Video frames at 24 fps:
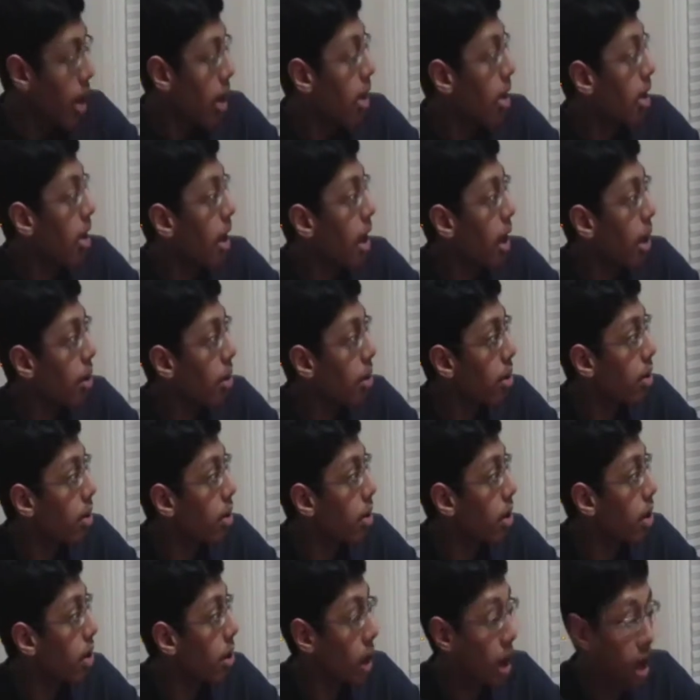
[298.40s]
Now you
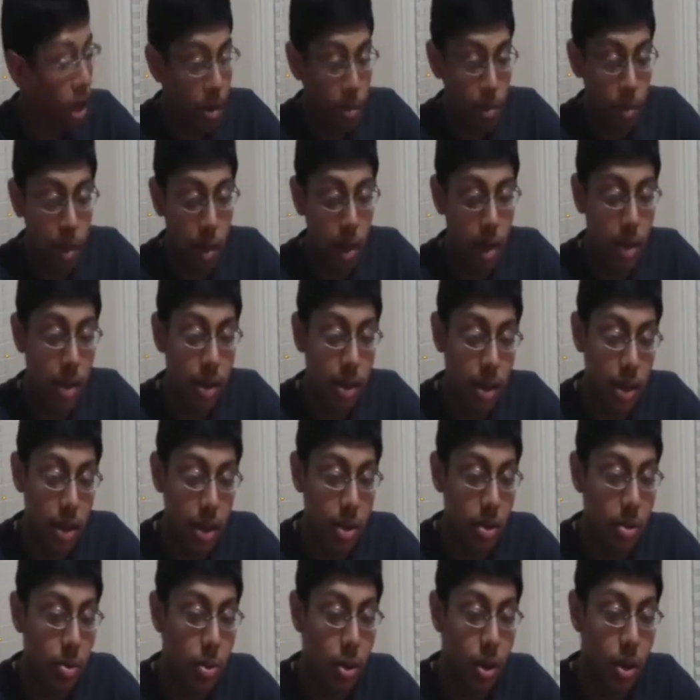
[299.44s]
know how to make
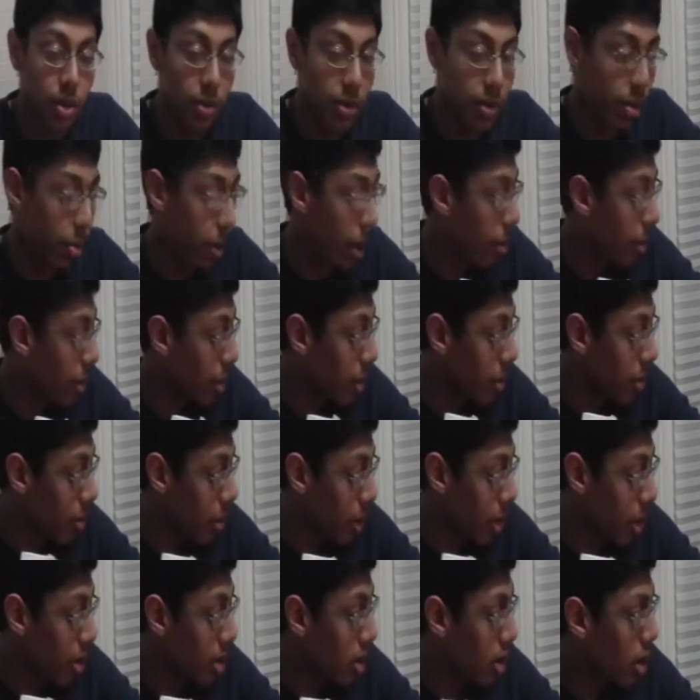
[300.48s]
these wonderful paper
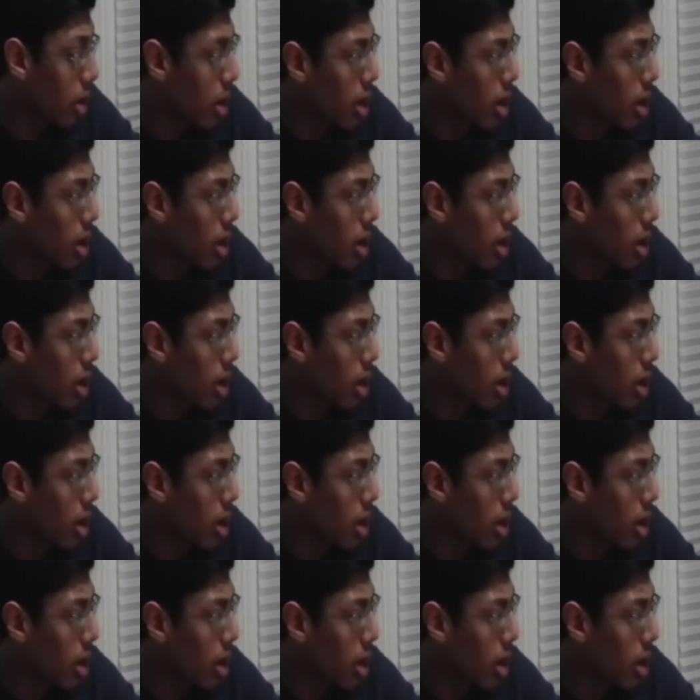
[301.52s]
airplanes.